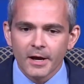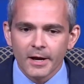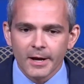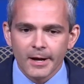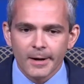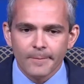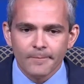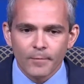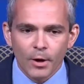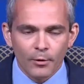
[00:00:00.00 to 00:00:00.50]

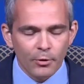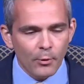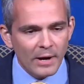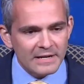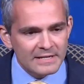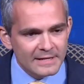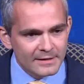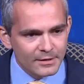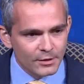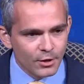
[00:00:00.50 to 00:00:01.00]
Although
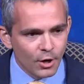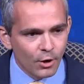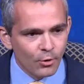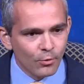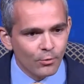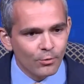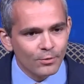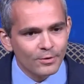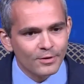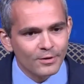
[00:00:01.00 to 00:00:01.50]
I didn't
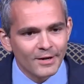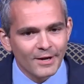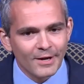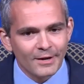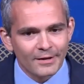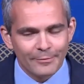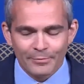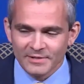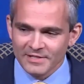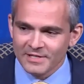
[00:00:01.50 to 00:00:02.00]
know
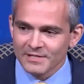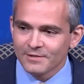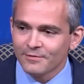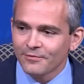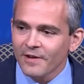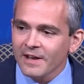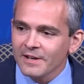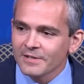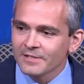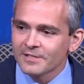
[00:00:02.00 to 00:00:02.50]
it was his
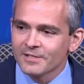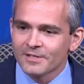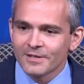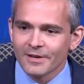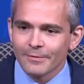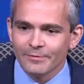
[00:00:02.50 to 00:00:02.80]
face.